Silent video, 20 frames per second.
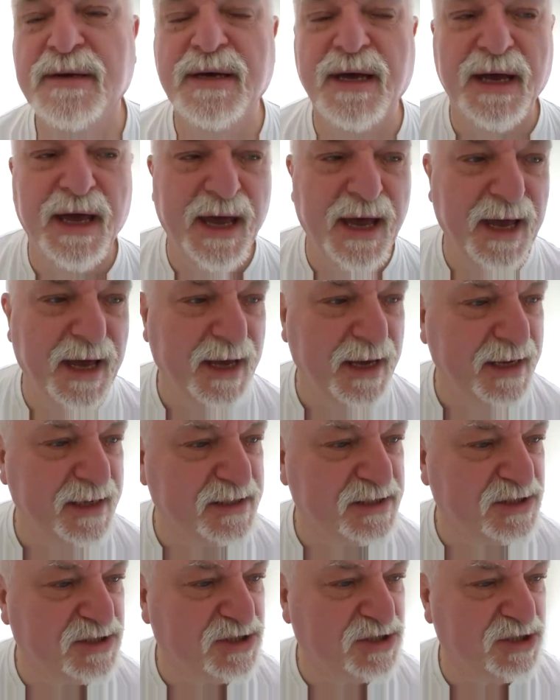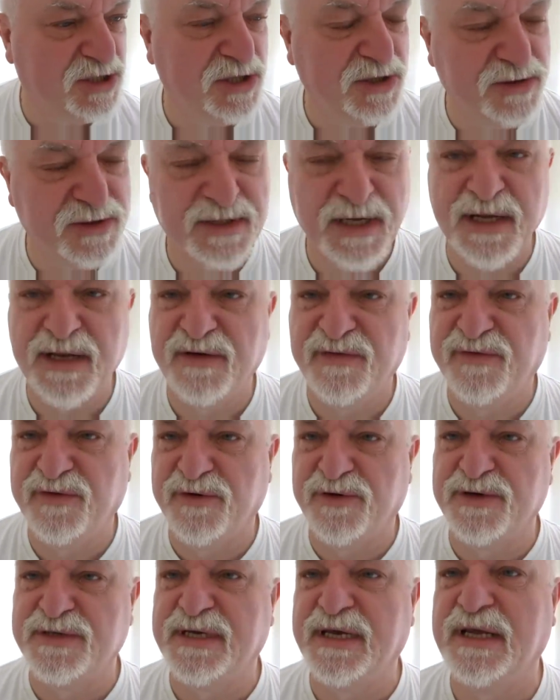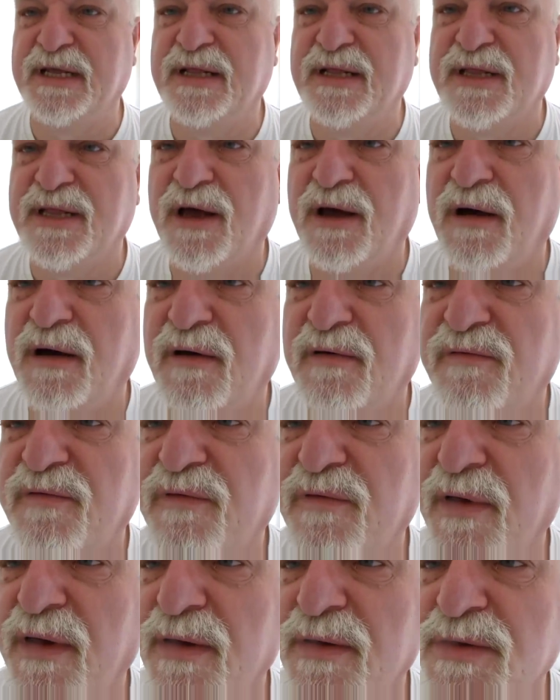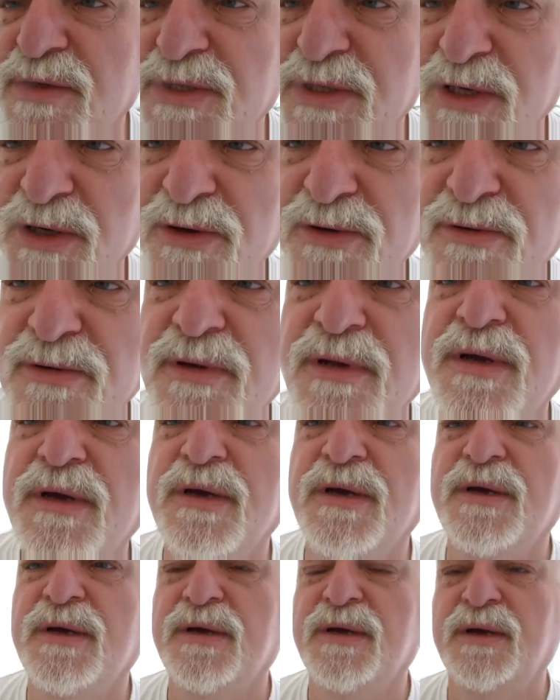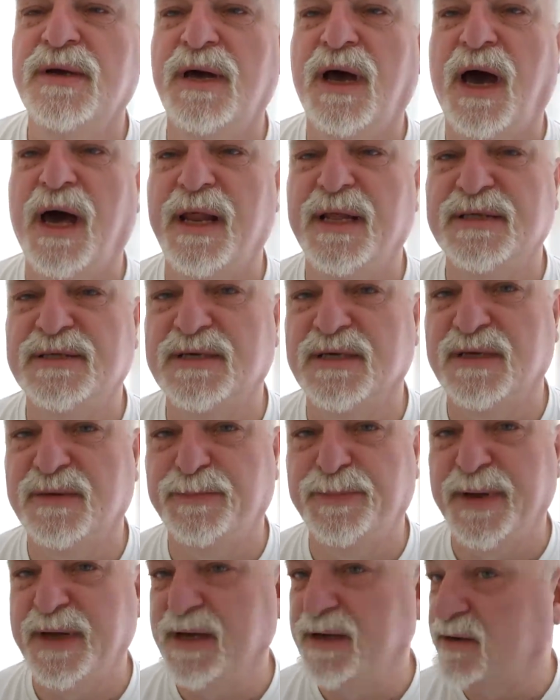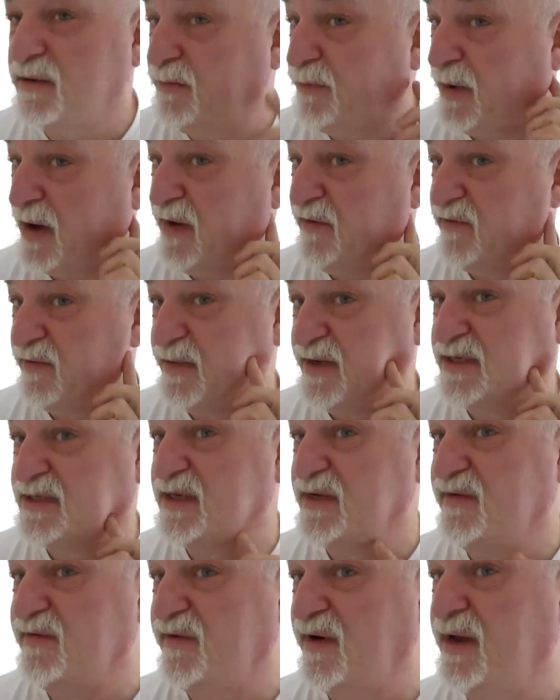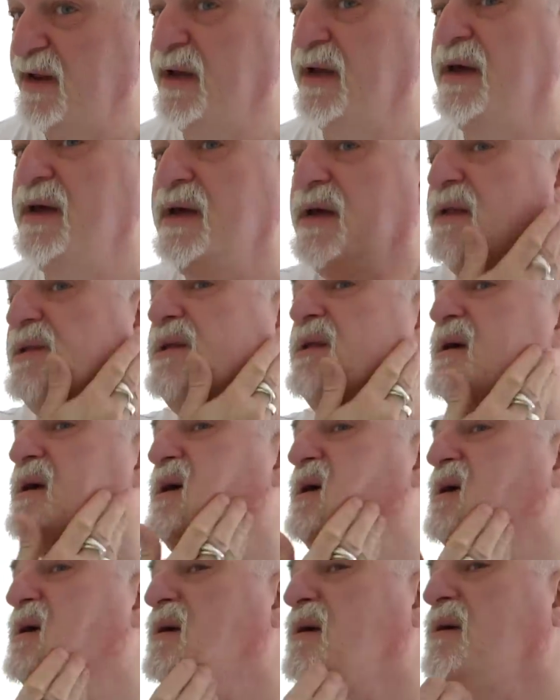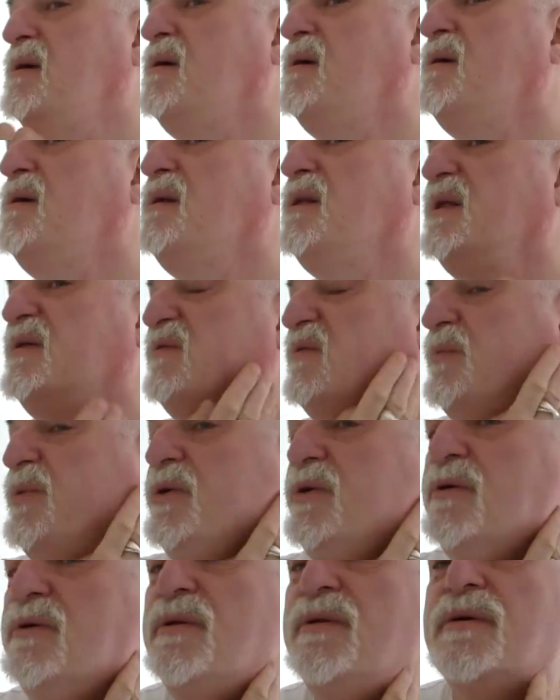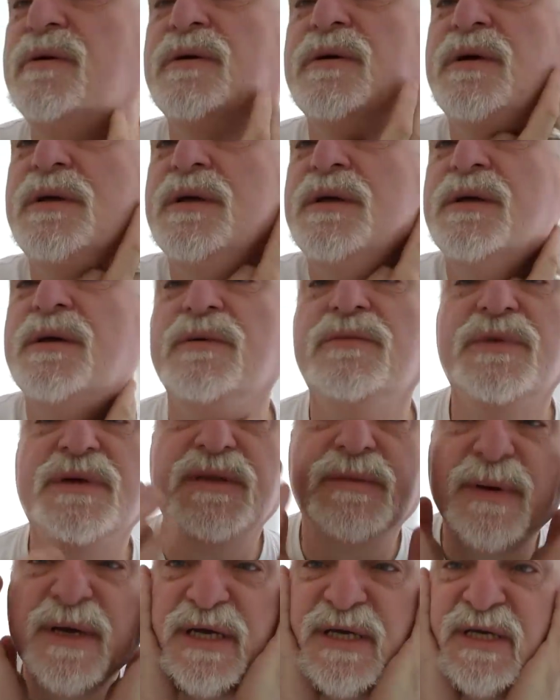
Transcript: It's Tuesday the 14th of June, and it's a big goodbye for me, Steve Farragher, in Liverpool, with the big